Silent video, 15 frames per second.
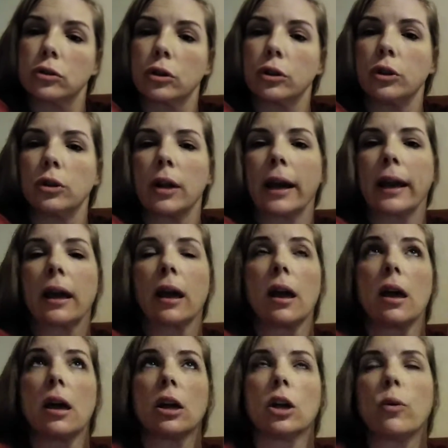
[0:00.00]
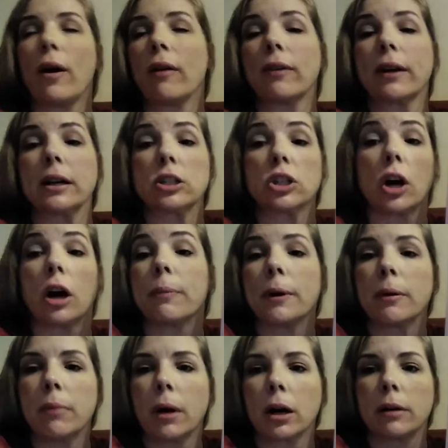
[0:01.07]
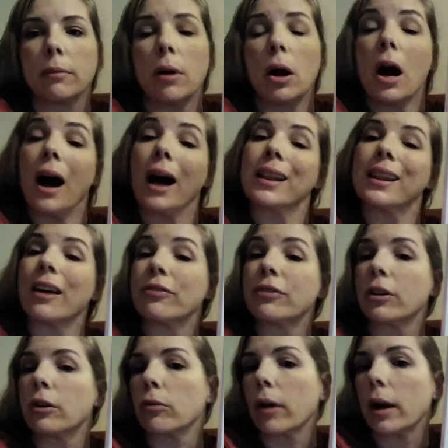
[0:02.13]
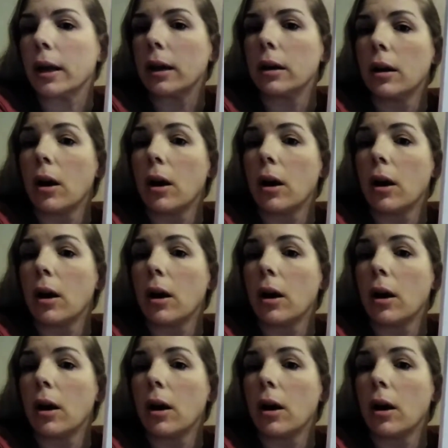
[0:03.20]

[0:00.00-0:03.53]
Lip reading: So you have like a top and a bottom, a left and a right,